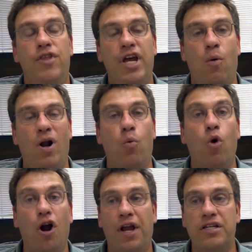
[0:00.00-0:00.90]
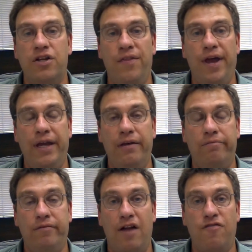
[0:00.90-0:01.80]
they don't want to work until they,
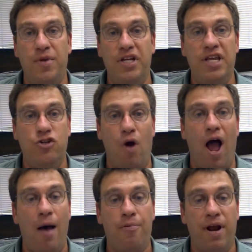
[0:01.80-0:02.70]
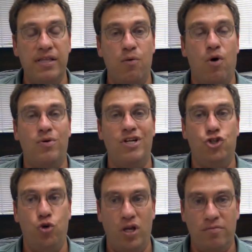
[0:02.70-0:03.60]
God forbid, they drop, right? They want to
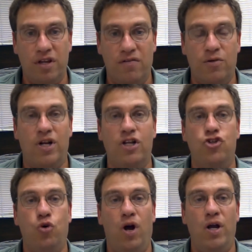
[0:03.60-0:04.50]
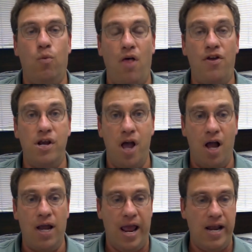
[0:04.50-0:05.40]
enjoy themselves. They want to enjoy while they're
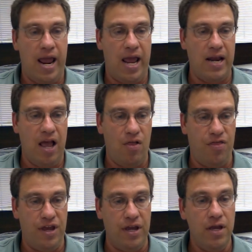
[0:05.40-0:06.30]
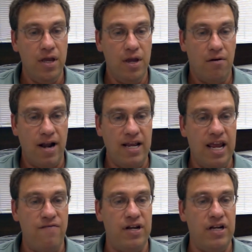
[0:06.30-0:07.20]
young and healthy, right? He
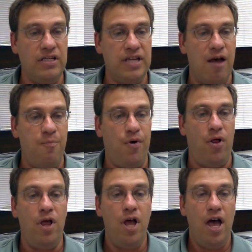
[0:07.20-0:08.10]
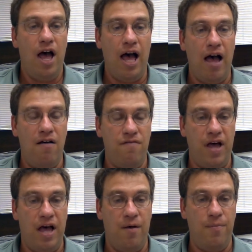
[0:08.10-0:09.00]
gave an example of
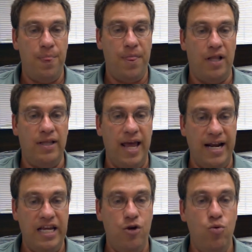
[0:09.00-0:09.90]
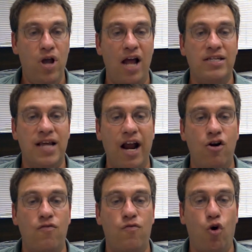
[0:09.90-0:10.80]
a lady who got
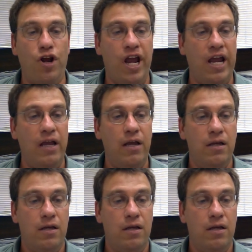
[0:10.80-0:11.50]
tired of working